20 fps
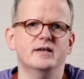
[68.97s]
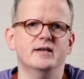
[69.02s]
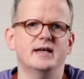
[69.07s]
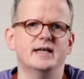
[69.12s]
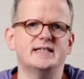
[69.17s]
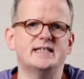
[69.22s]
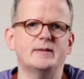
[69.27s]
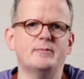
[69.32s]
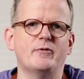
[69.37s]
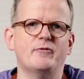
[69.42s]

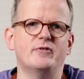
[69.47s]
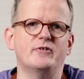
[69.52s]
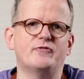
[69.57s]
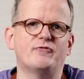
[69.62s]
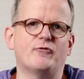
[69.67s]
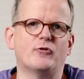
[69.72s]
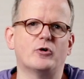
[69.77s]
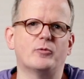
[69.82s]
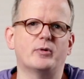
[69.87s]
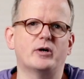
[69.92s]
and some of its
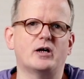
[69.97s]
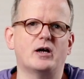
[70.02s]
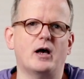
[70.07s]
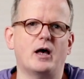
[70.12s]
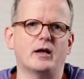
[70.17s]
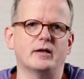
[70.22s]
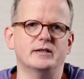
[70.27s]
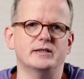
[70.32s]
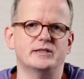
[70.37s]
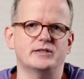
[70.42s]
former
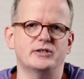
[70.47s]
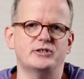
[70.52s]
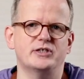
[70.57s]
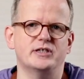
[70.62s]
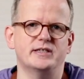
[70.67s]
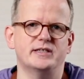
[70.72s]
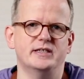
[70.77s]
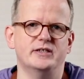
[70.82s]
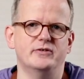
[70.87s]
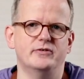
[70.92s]
colonies, such
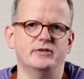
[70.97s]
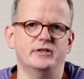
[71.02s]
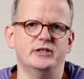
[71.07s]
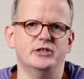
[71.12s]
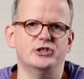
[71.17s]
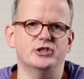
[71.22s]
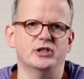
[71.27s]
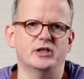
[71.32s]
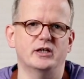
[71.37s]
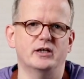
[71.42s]
as
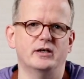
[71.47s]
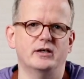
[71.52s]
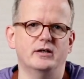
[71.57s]
Indonesia.